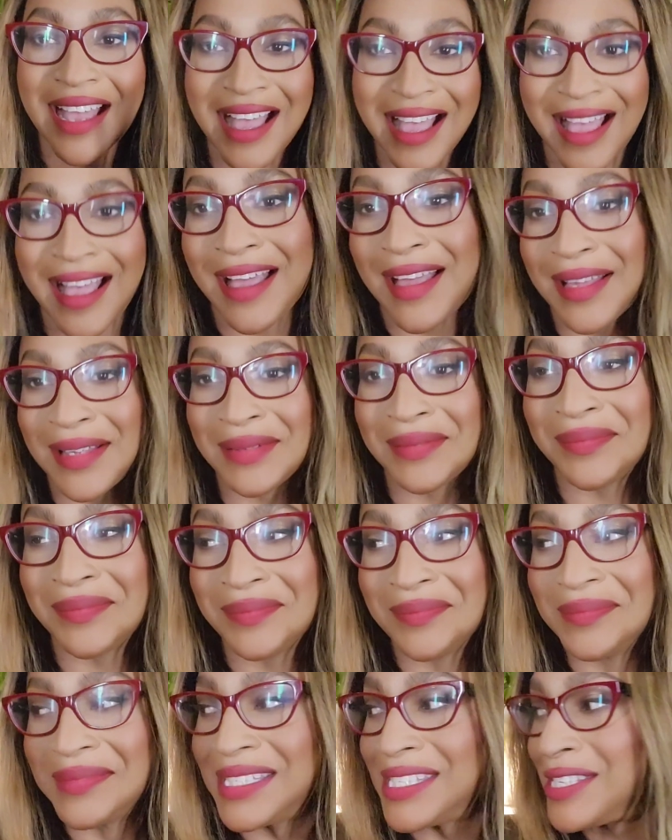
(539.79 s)

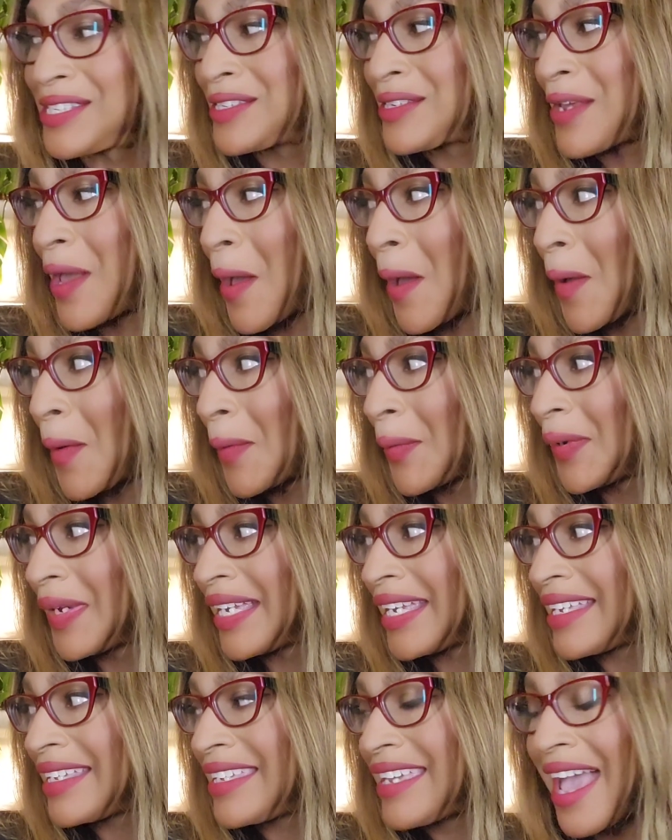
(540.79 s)
Um,
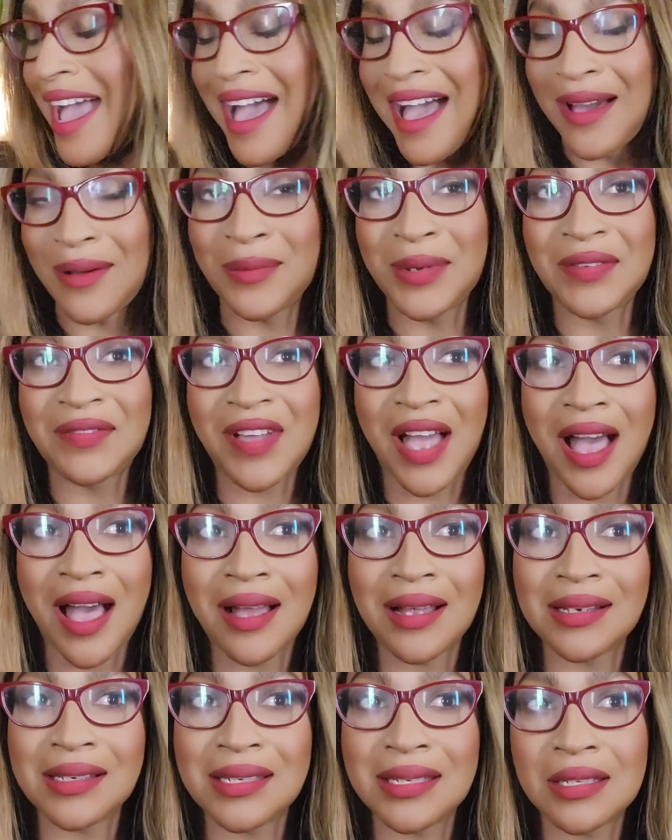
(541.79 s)
so yeah, we've
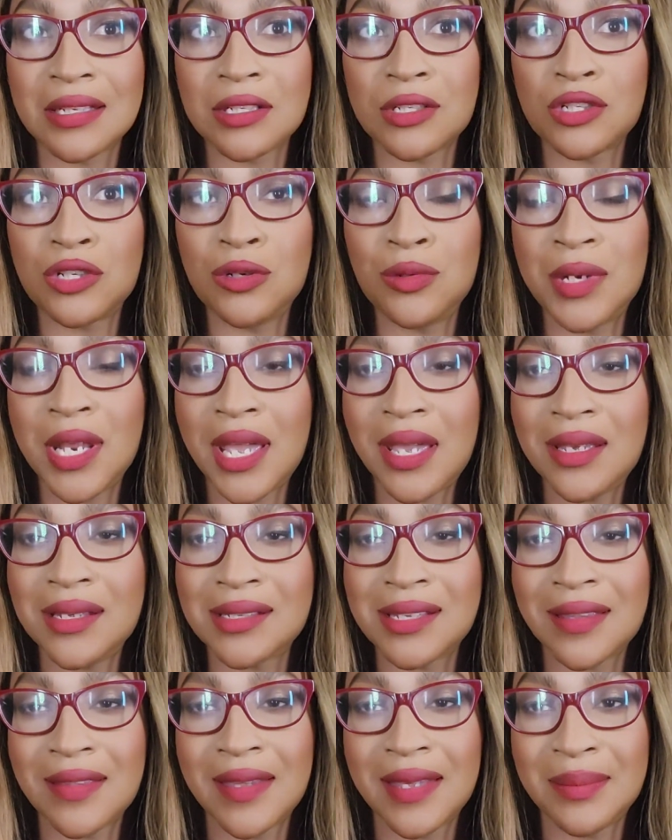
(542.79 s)
got two
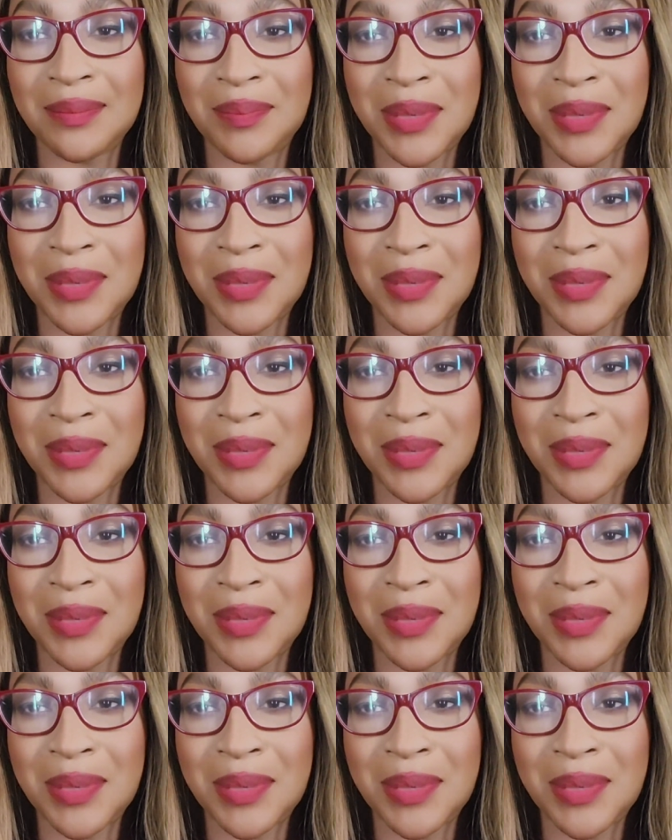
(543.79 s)
days and